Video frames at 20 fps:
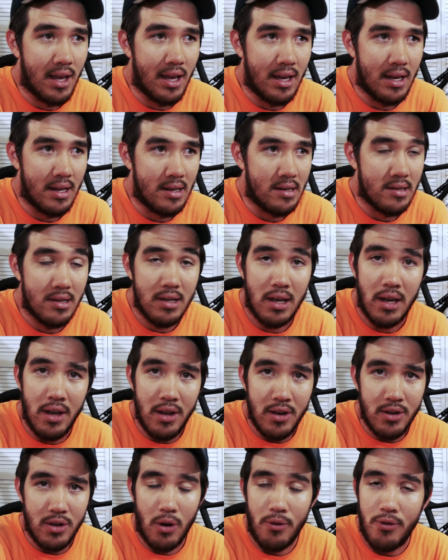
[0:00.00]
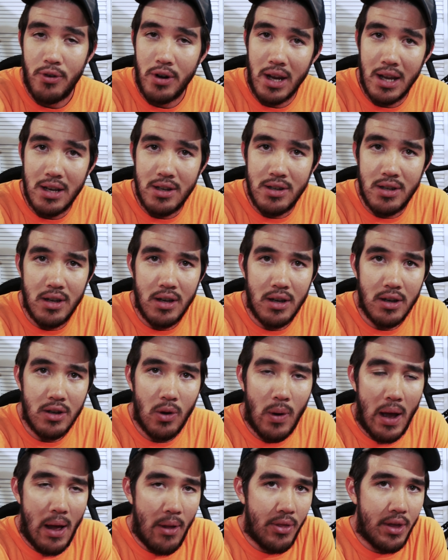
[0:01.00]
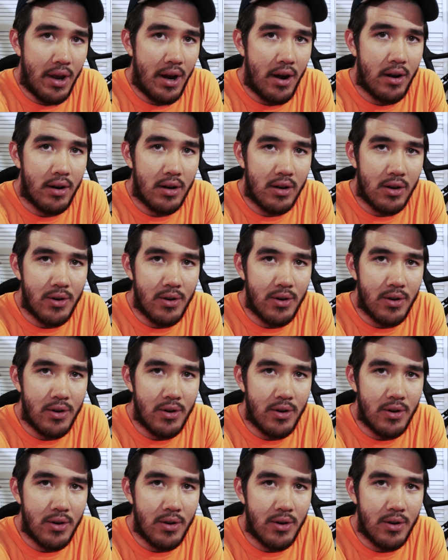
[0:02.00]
and don't forget to go out there,